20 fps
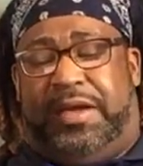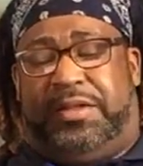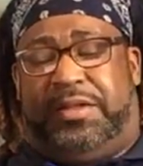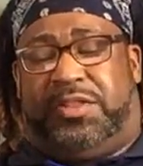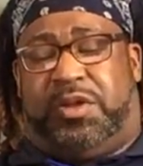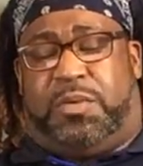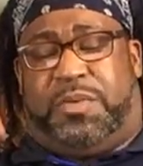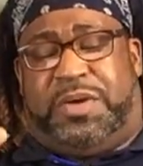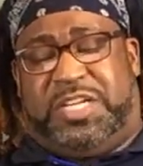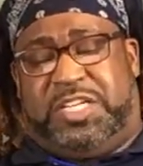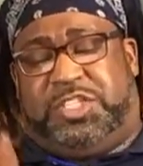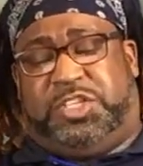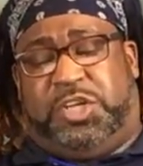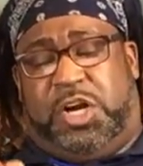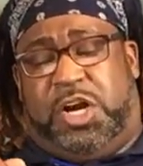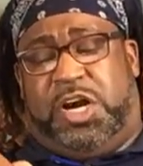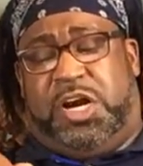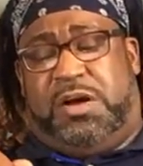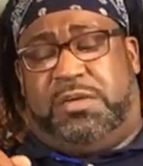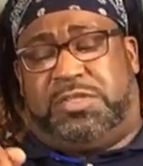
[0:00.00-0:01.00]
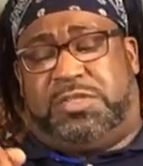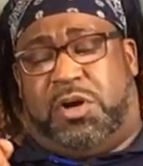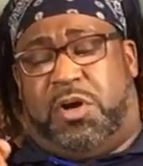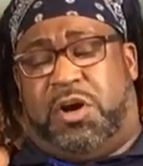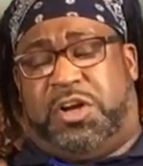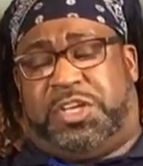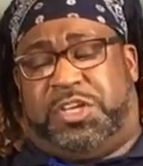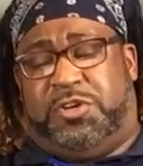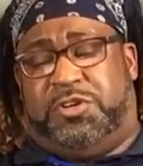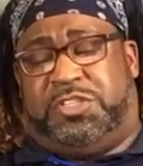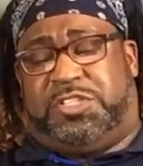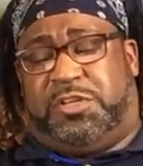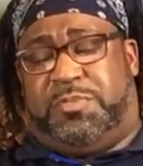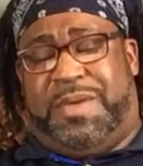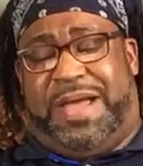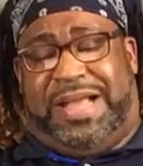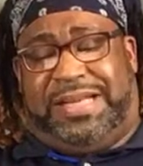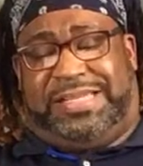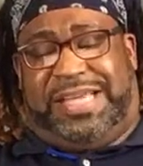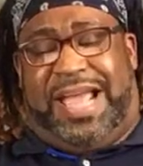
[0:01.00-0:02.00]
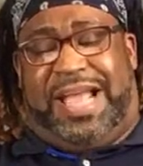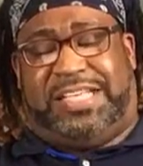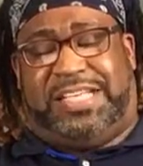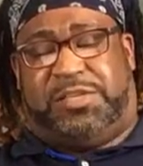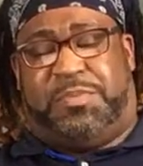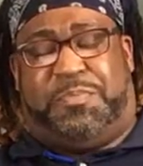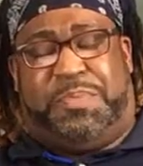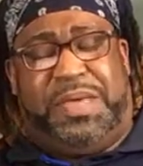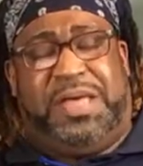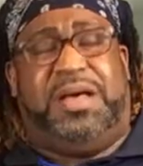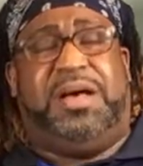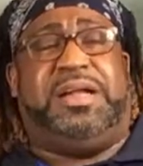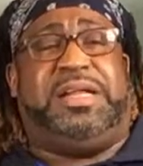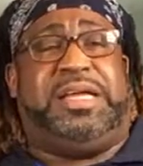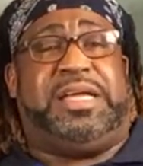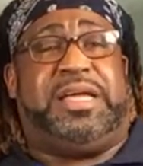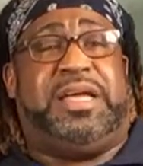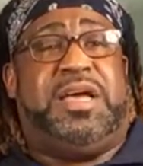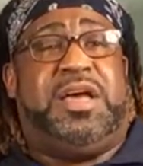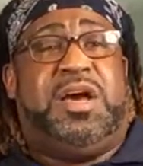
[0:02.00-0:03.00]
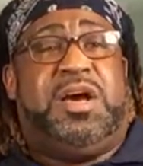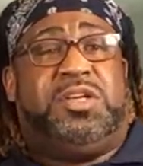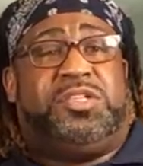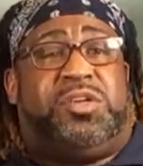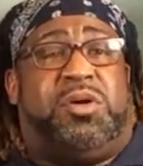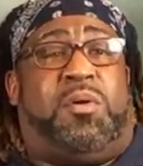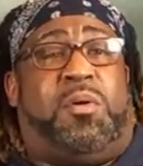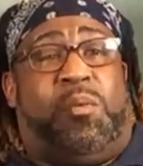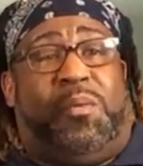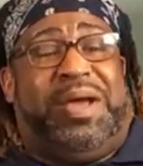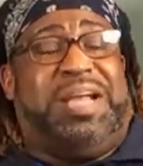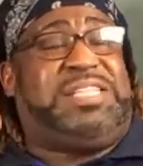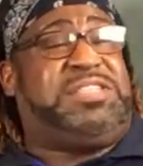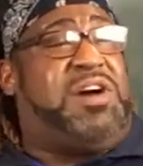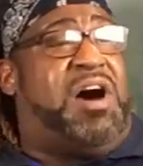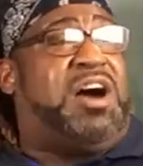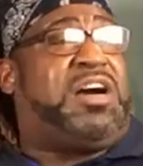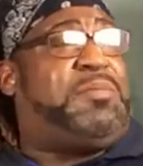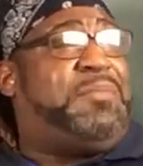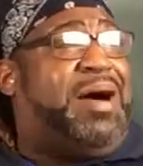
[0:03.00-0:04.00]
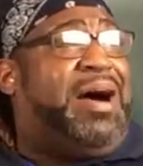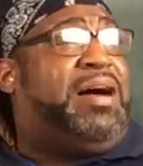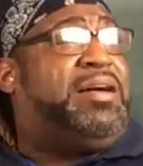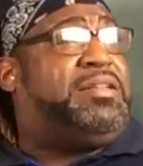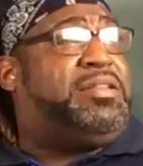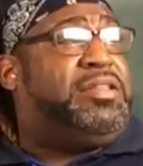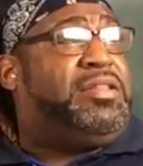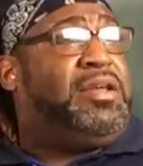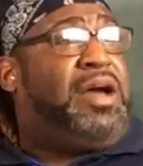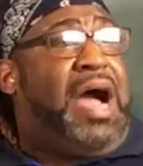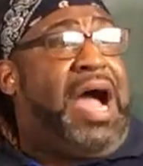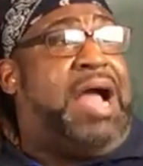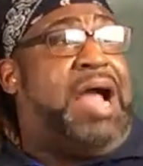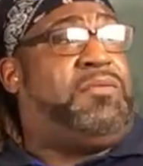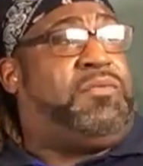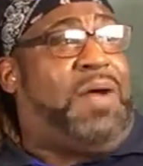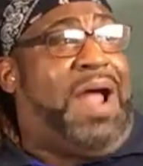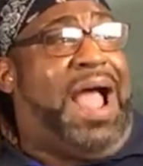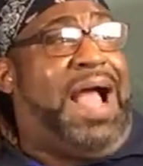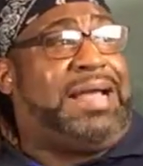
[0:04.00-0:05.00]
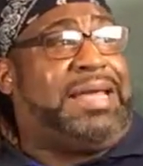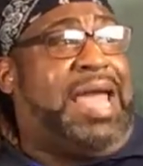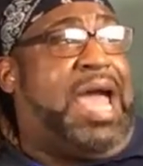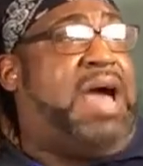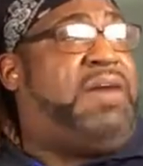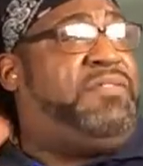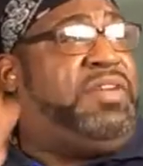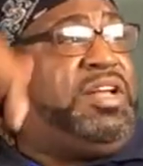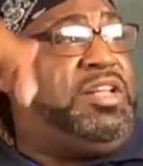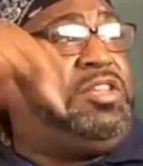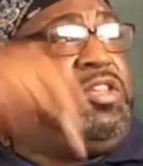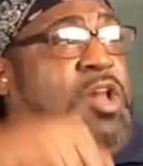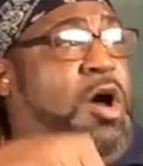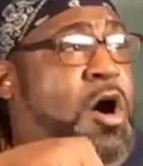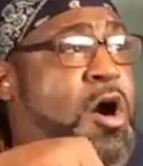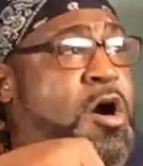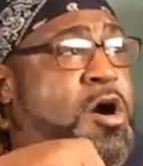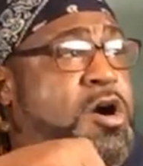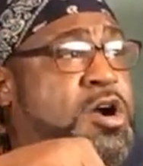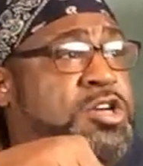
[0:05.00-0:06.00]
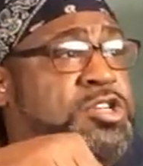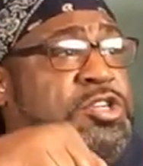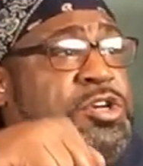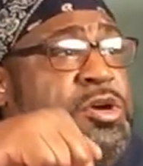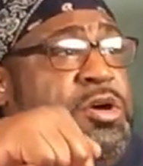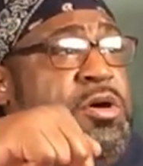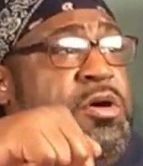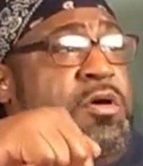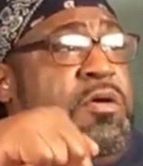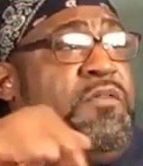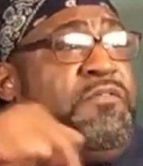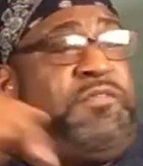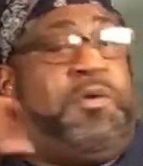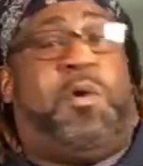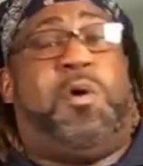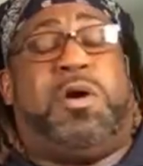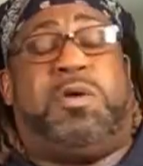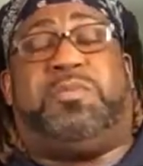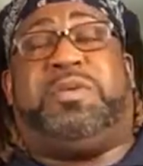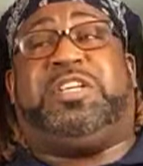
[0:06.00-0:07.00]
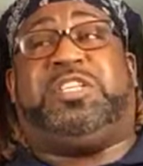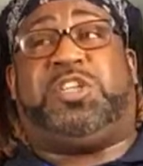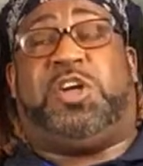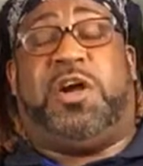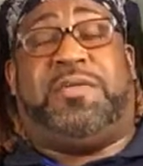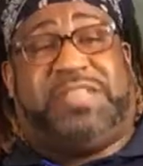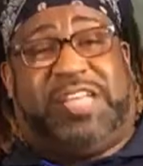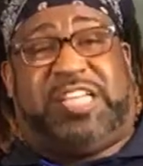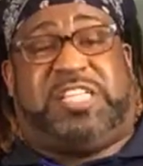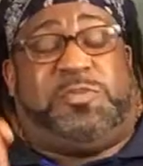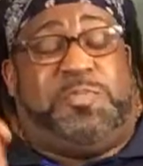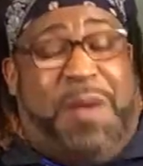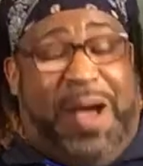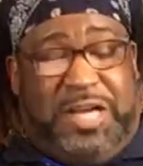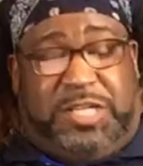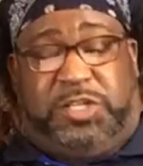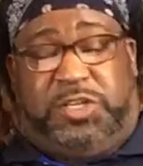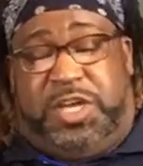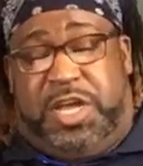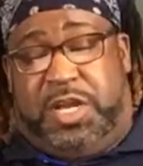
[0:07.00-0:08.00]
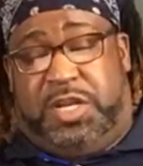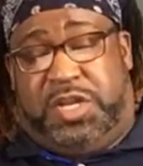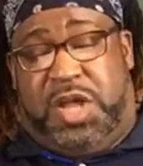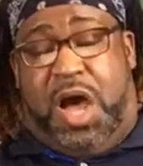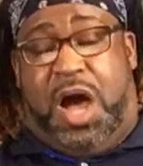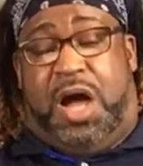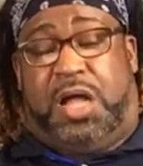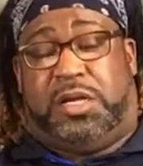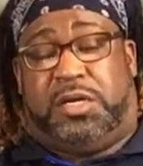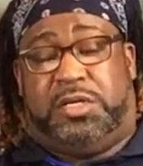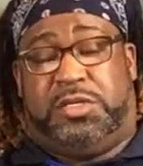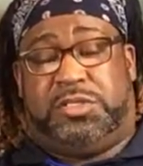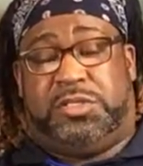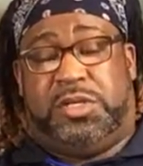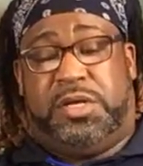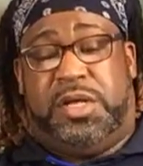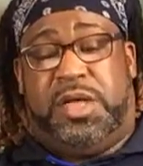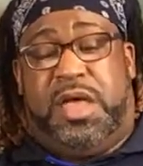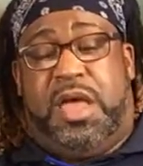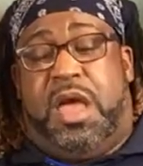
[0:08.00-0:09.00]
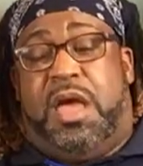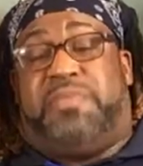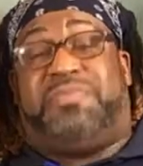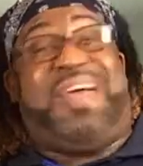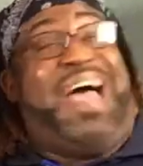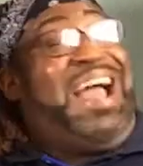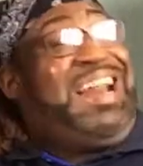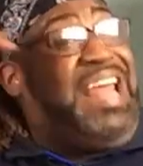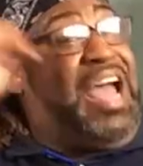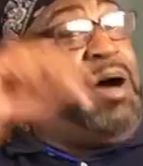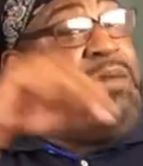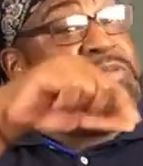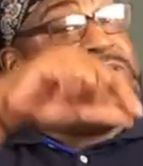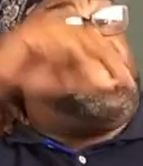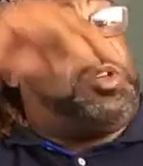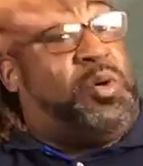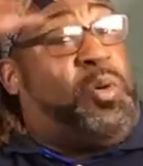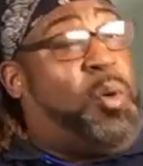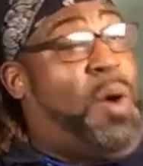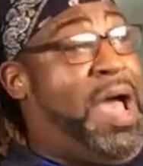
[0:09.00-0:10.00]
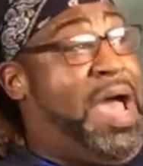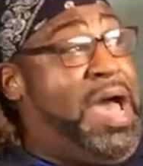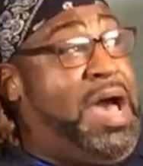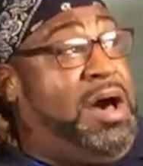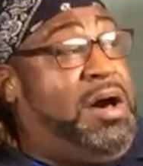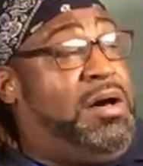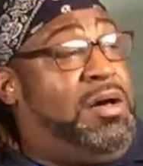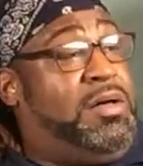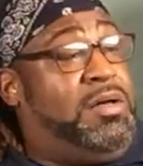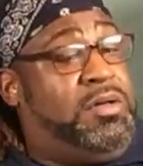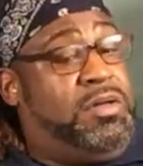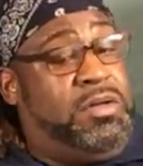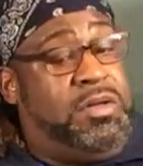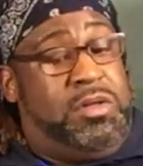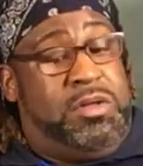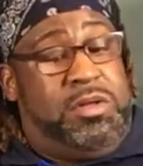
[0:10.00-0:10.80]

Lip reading: the reserves are used to maintain stability? So when we talk about Iraq having large foreign reserves, especially in dollars, that helps quell